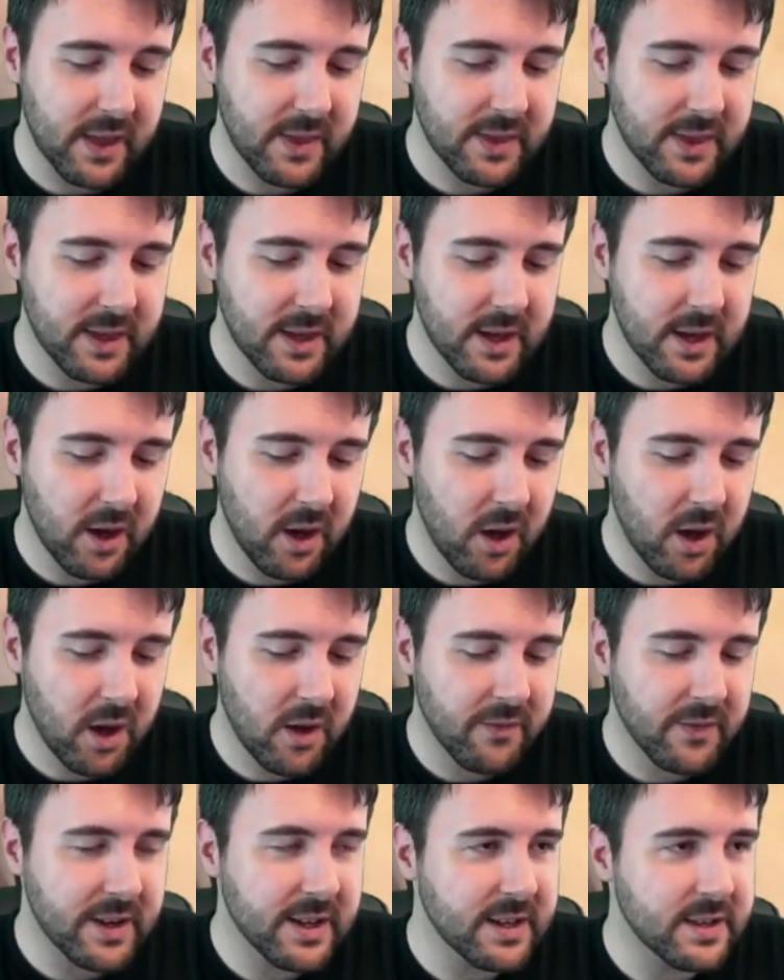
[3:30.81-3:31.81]
The
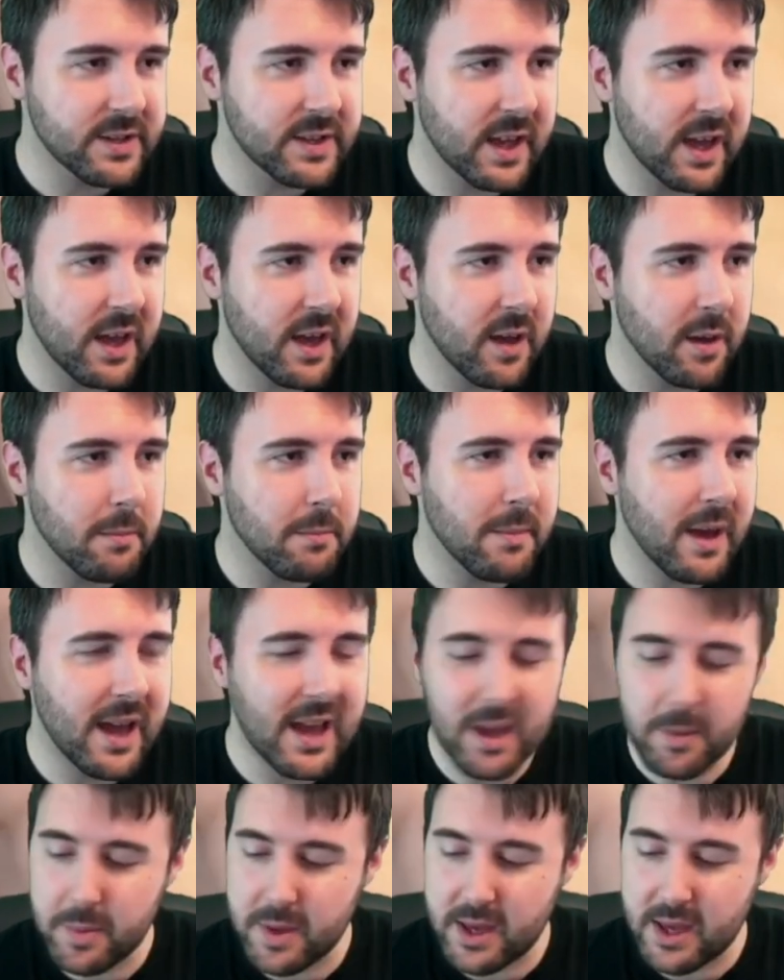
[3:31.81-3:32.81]
halflings here
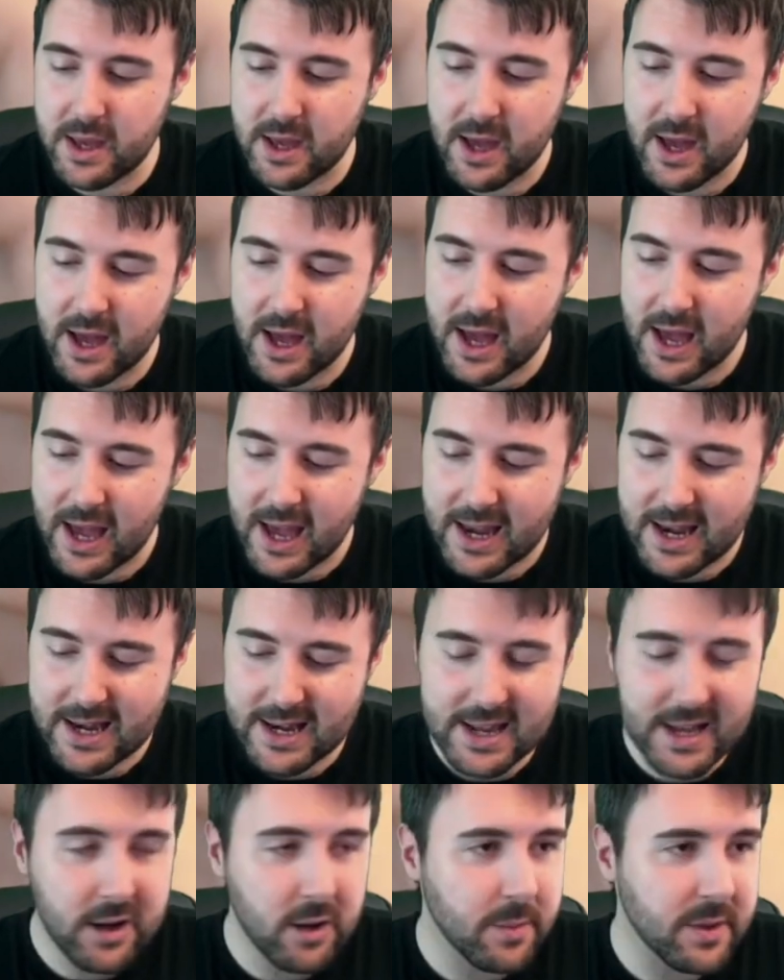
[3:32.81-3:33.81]
may be a
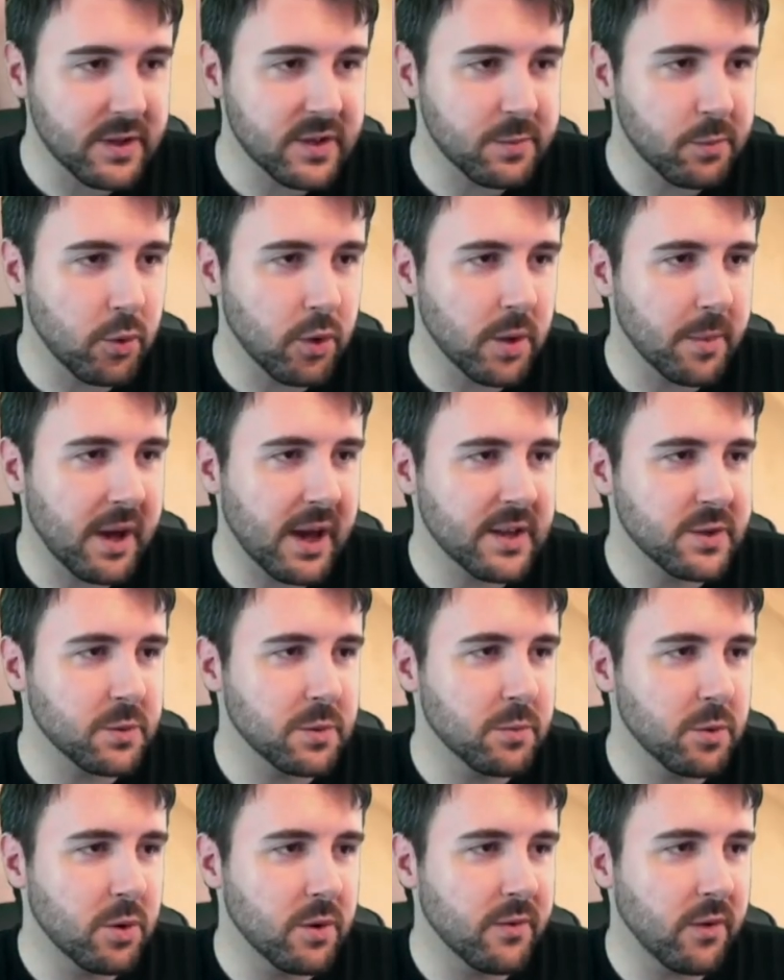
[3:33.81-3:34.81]
little bit smaller, but as we
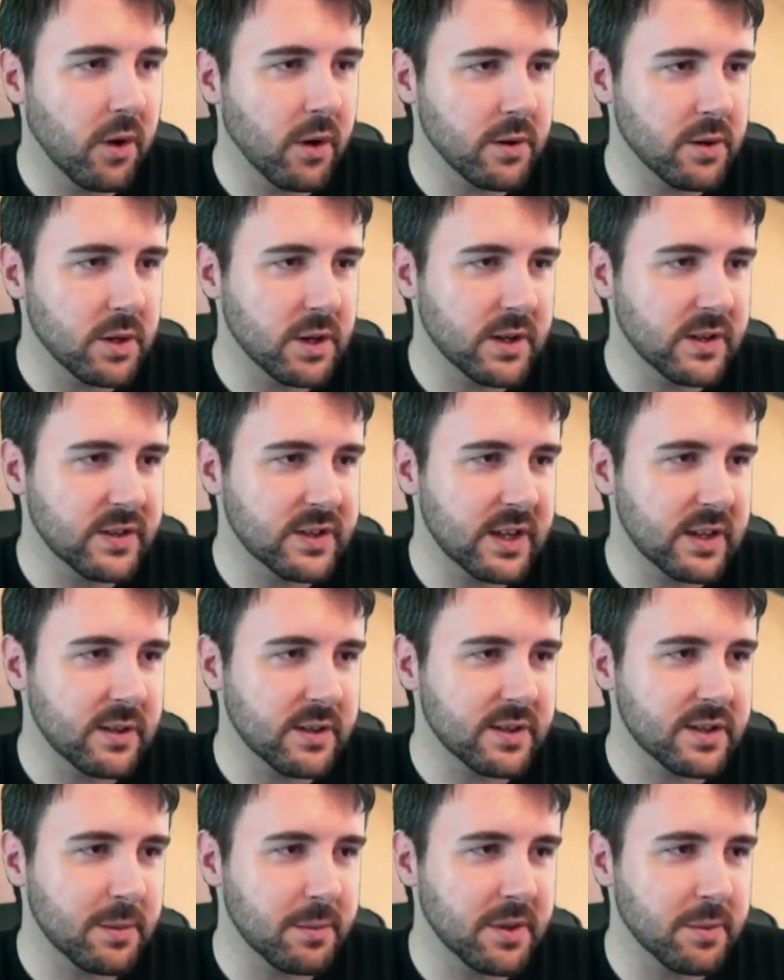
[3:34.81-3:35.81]
move on, you can see that
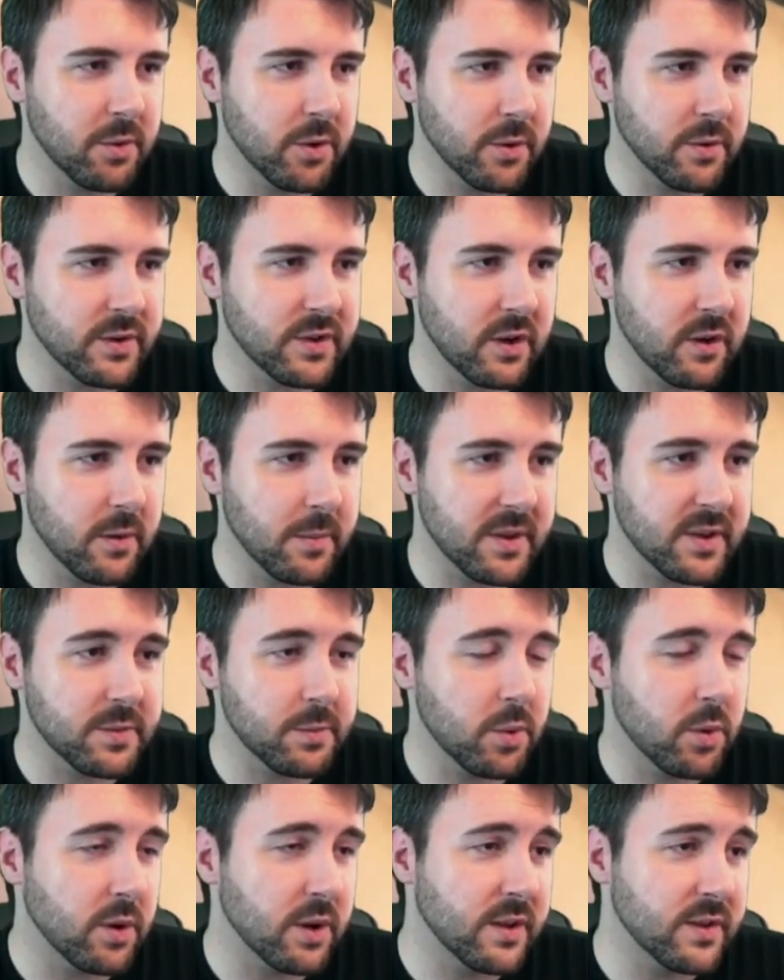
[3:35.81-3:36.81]
some of the models are a bit
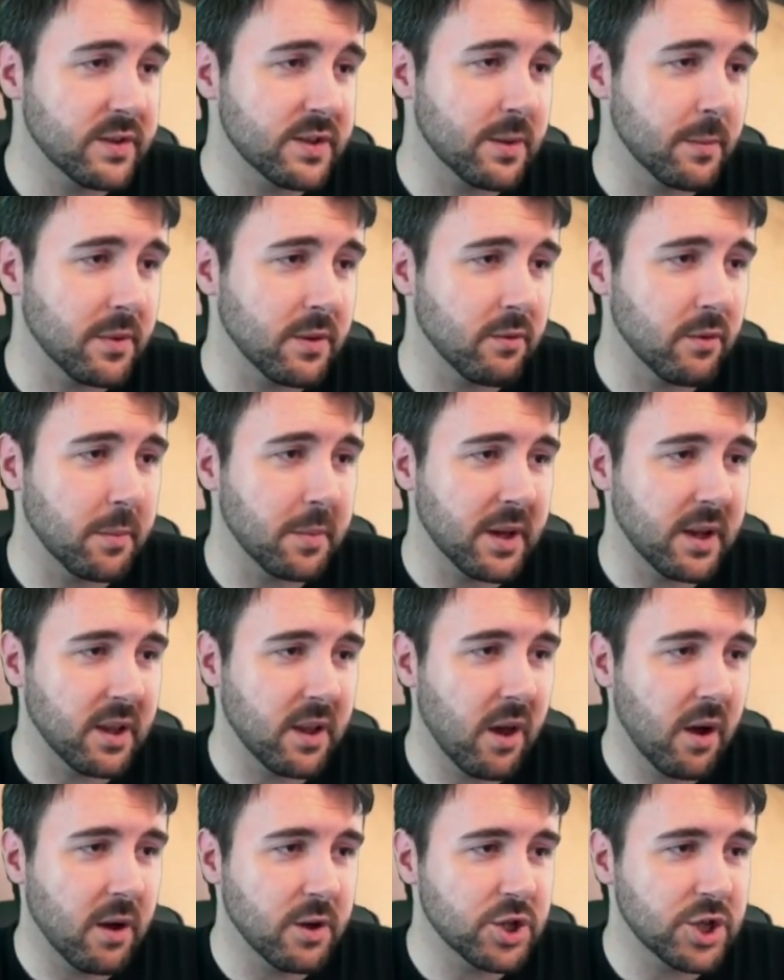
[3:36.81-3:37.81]
smaller and some of them are a bit
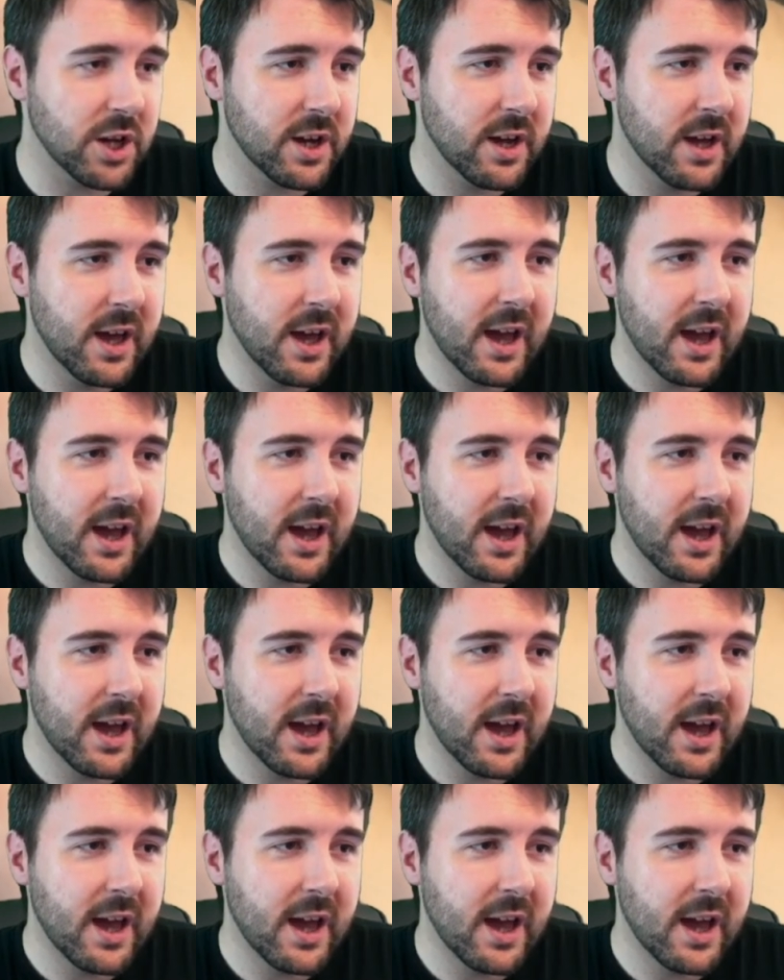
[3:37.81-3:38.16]
larger.